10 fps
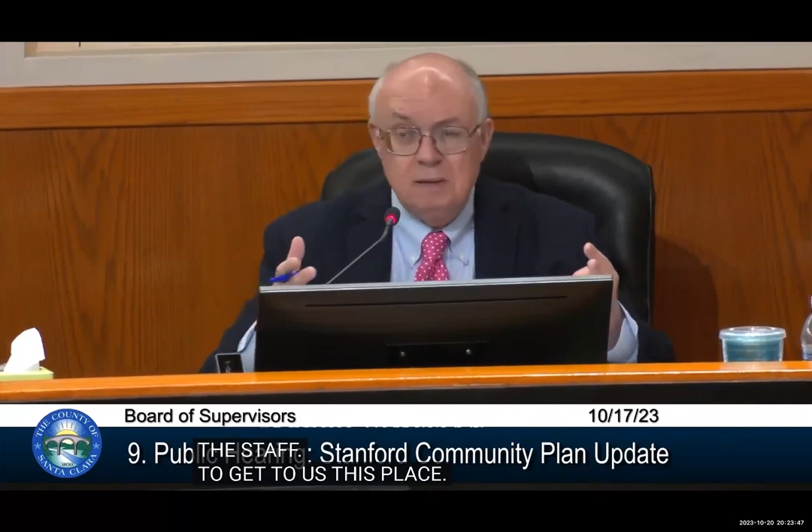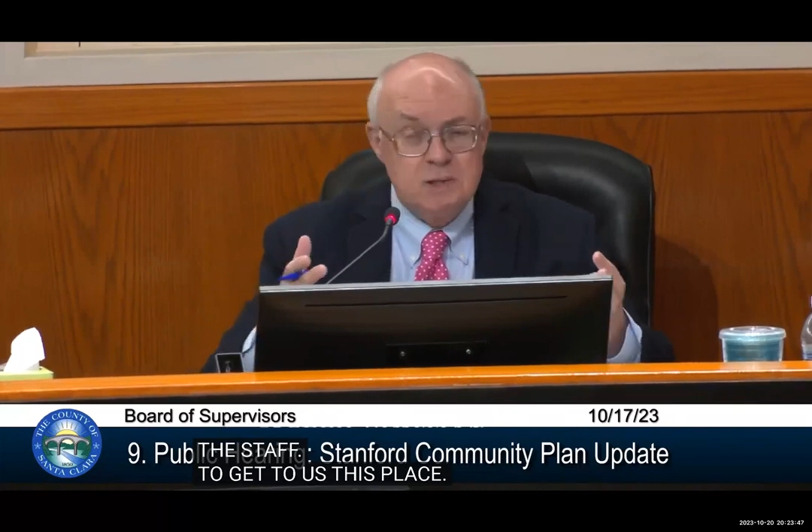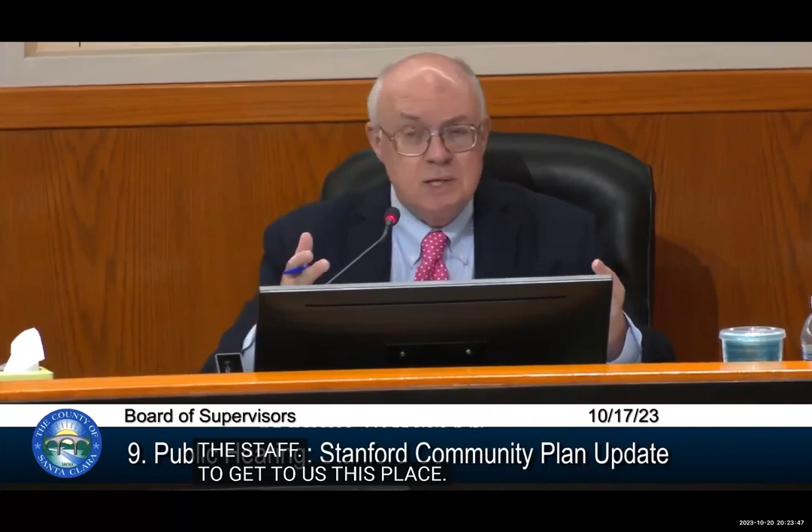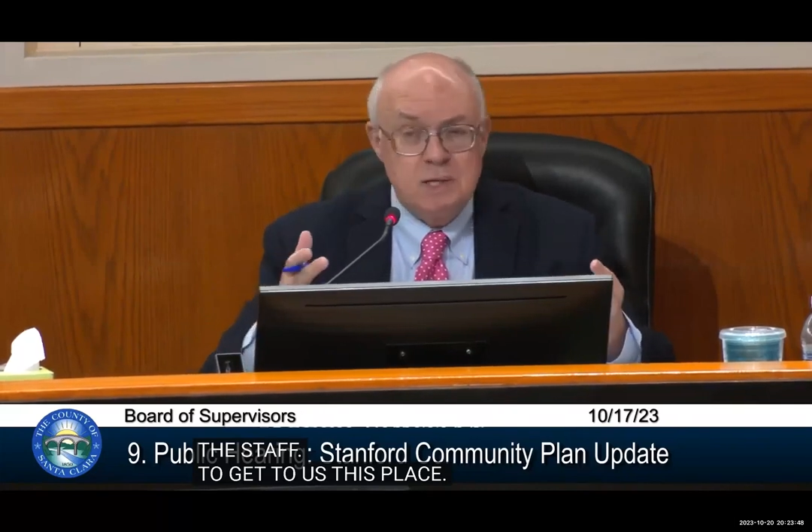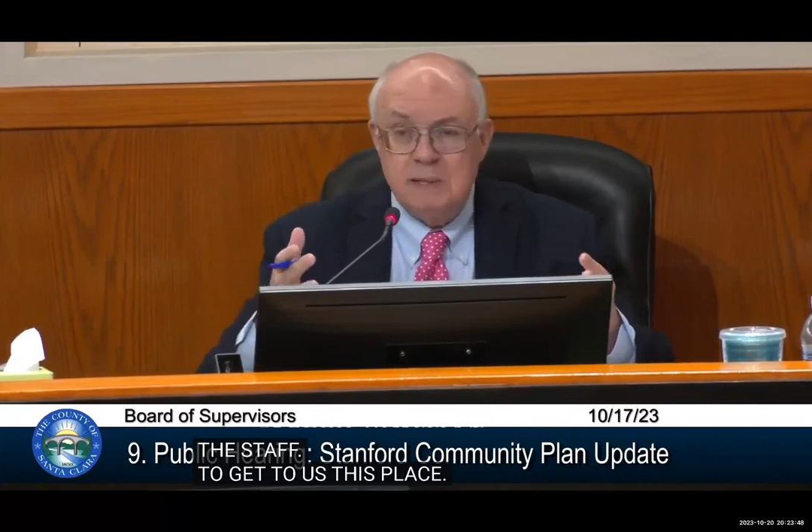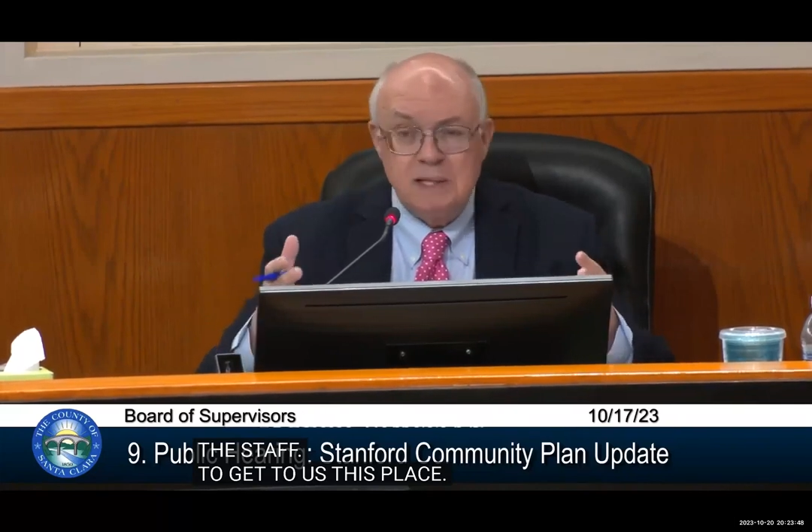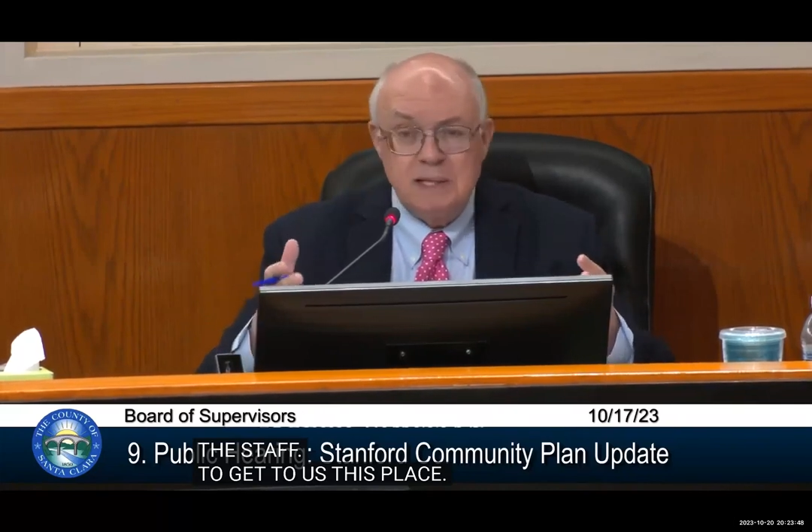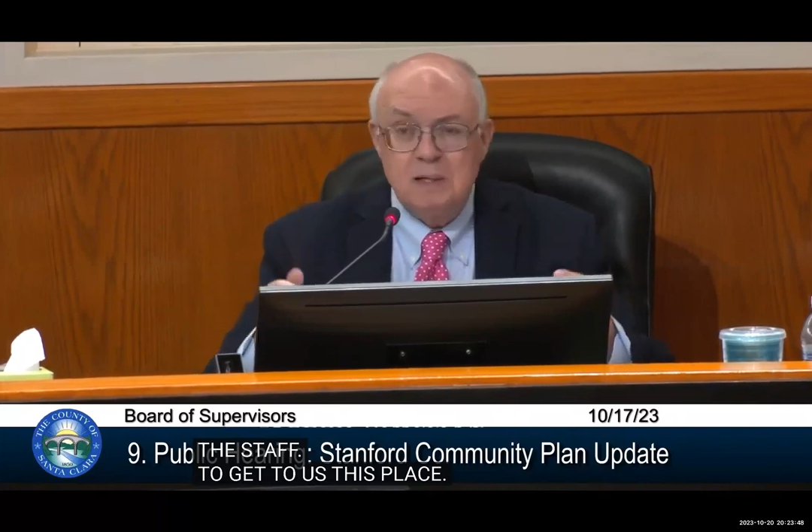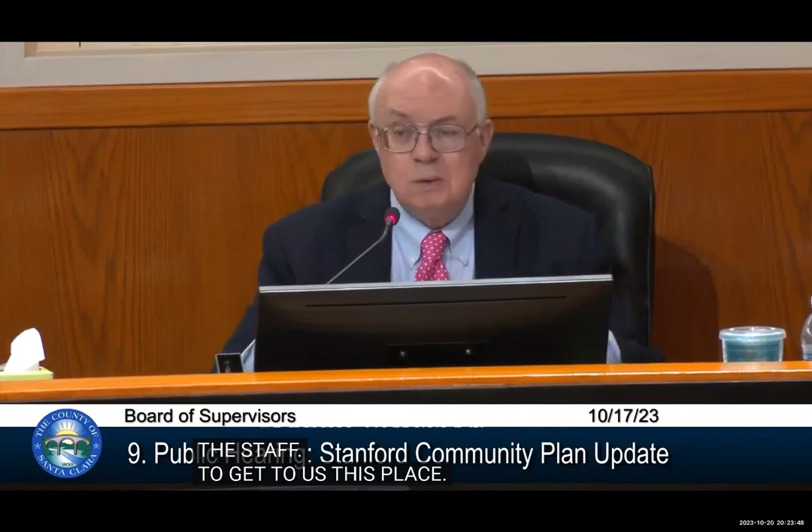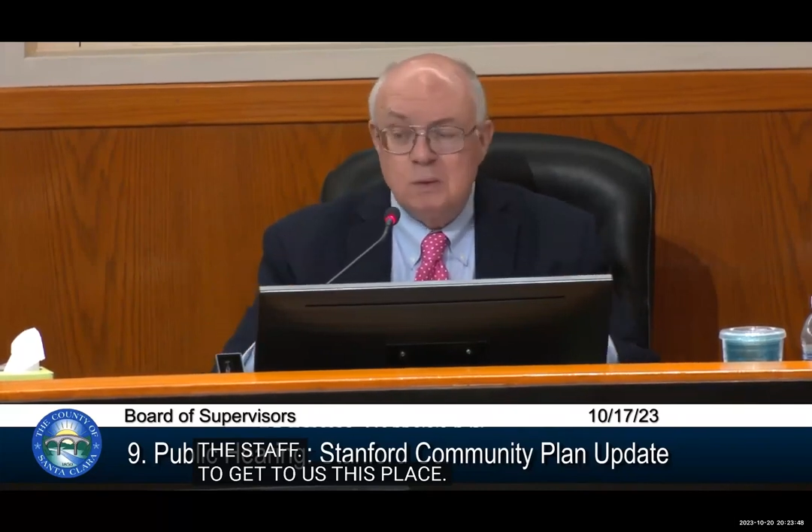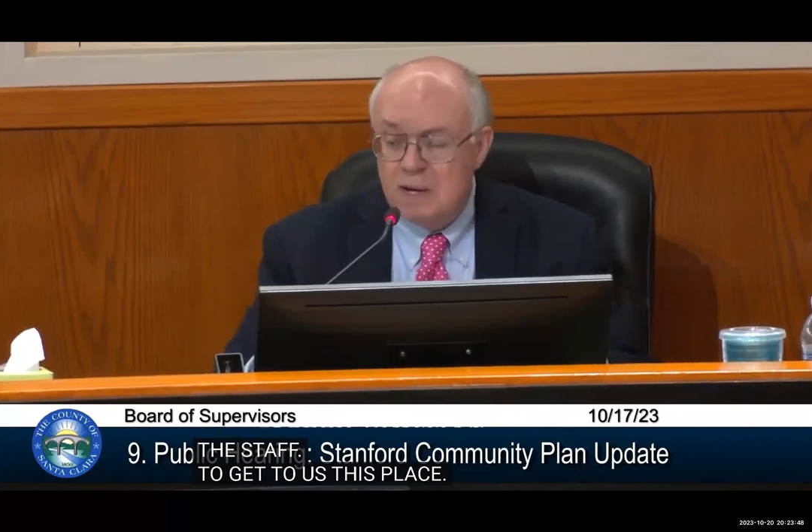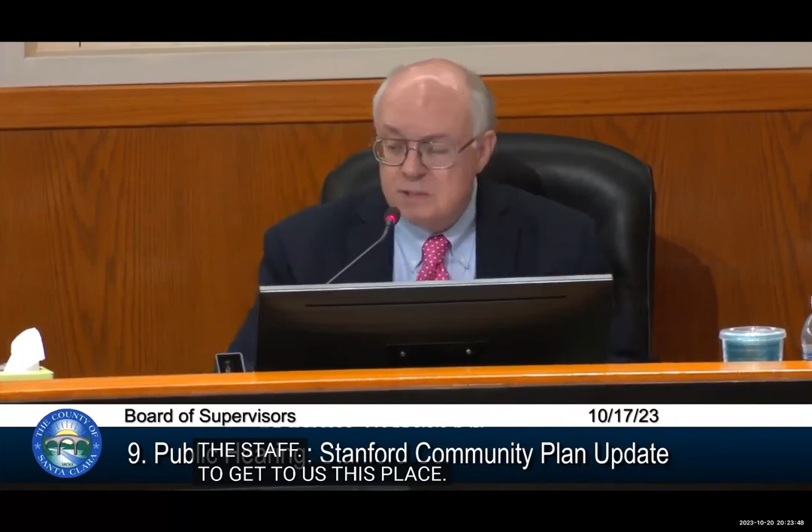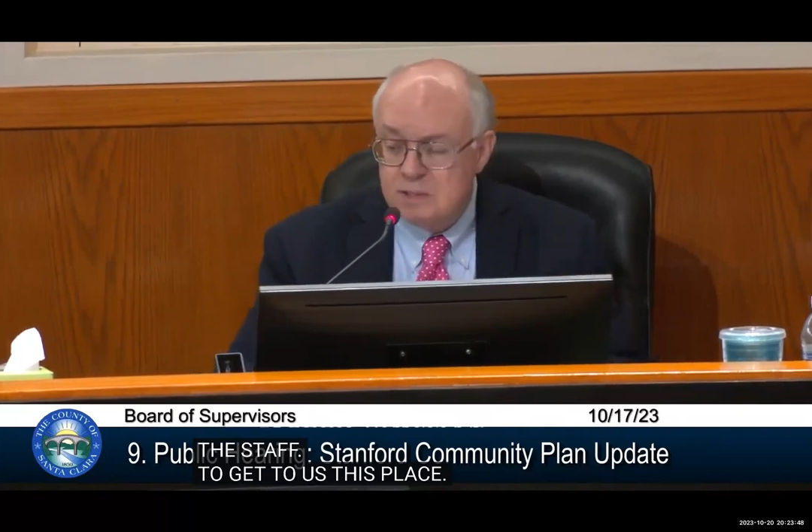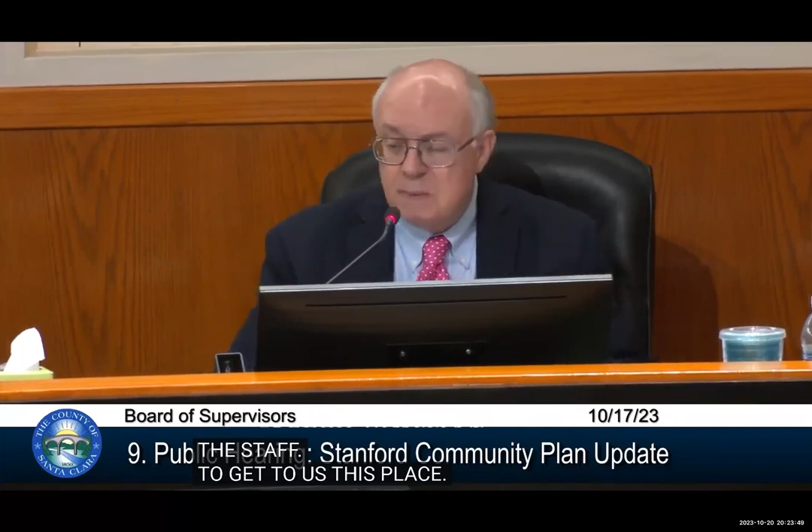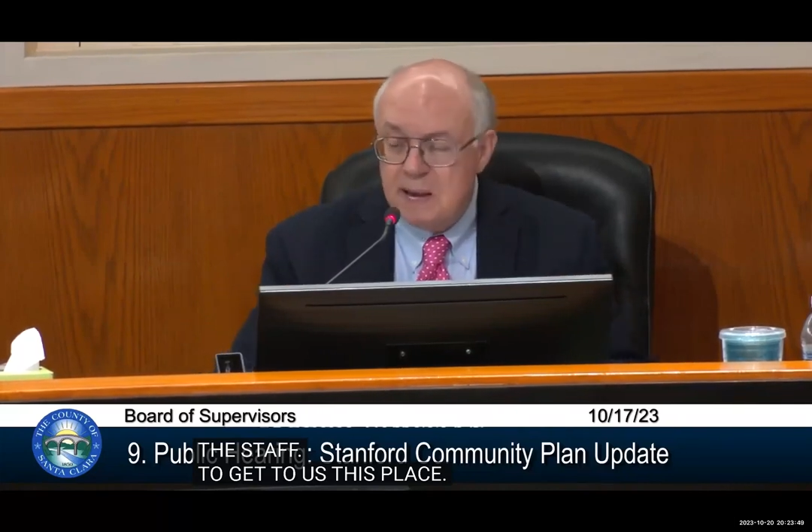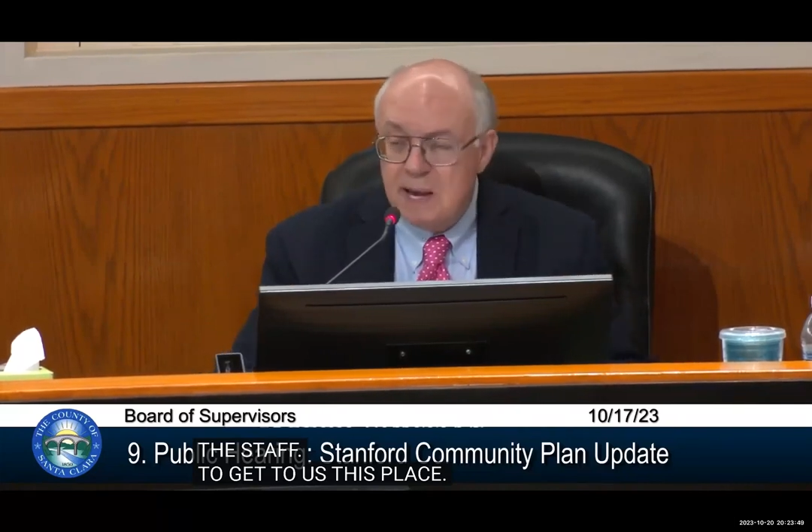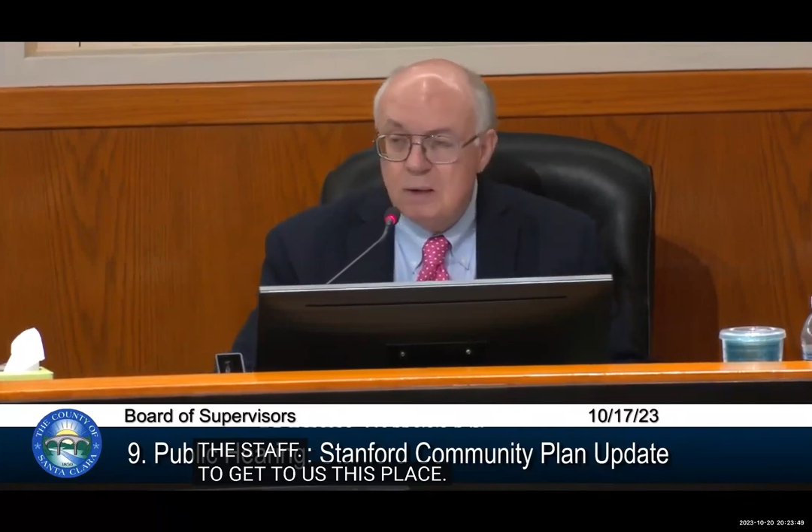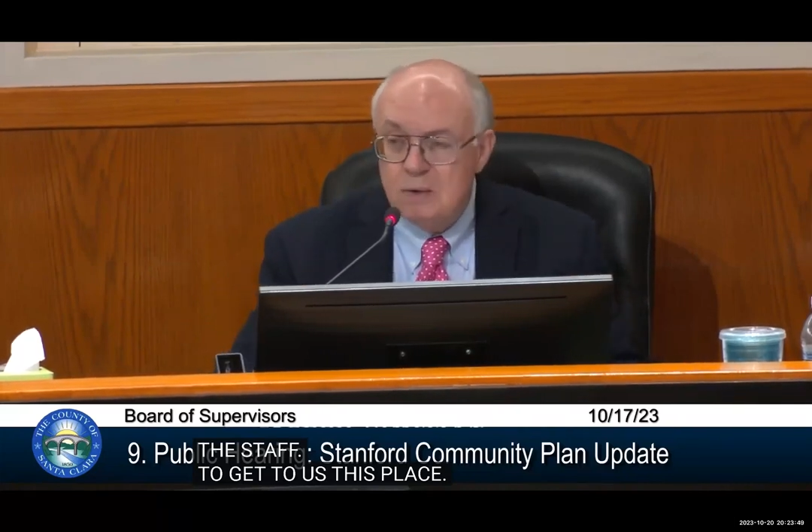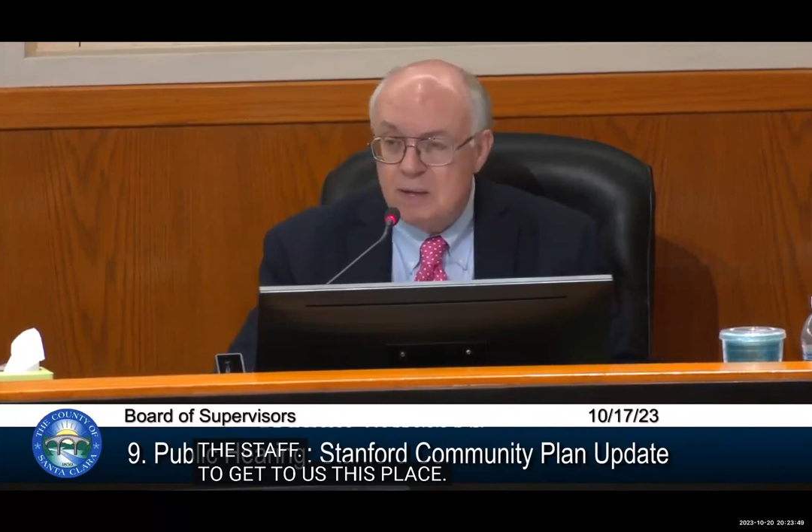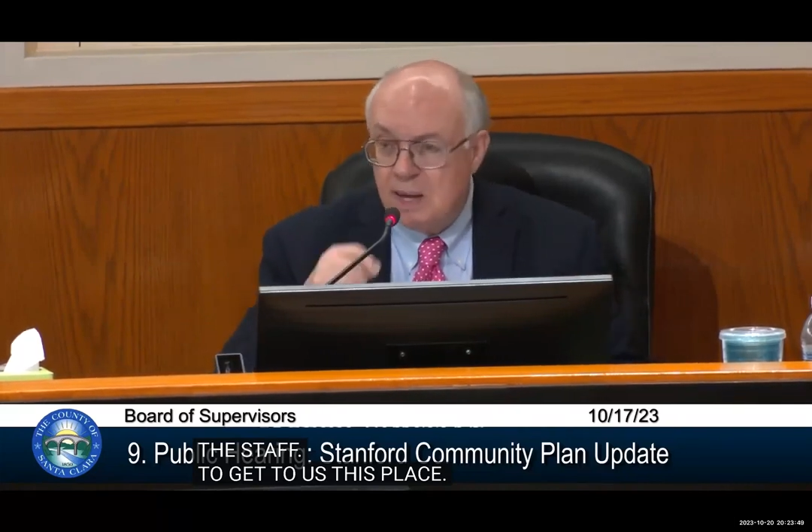legitimate legal questions
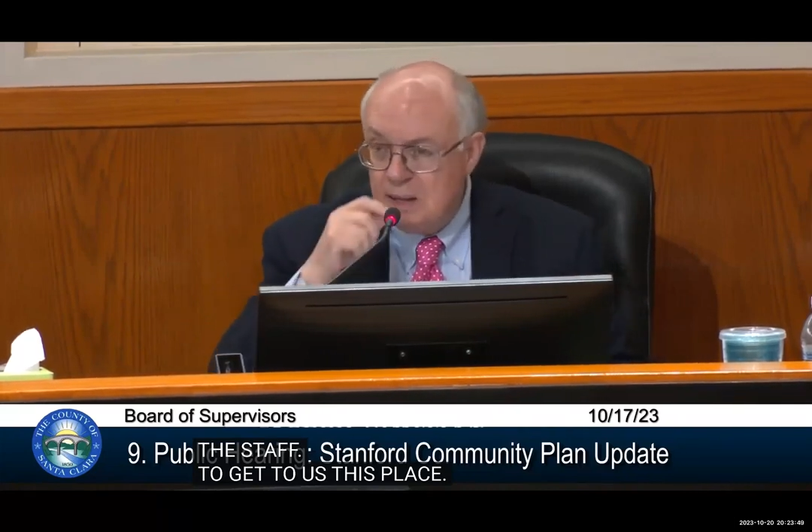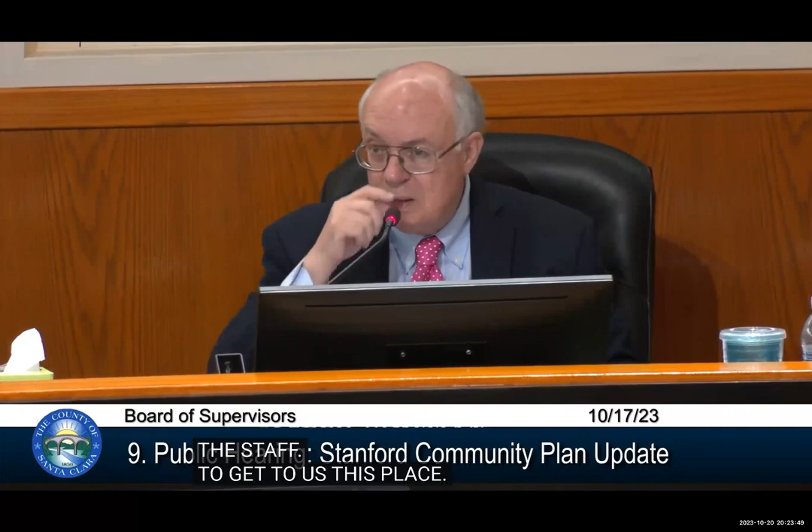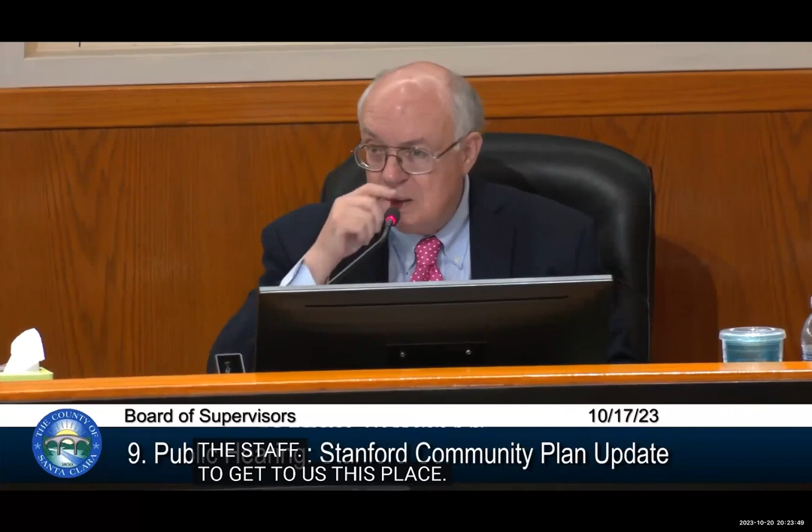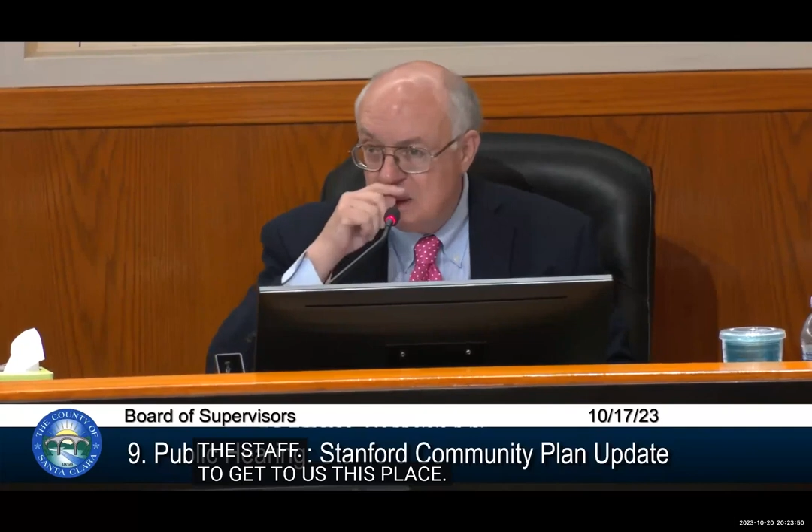about, okay,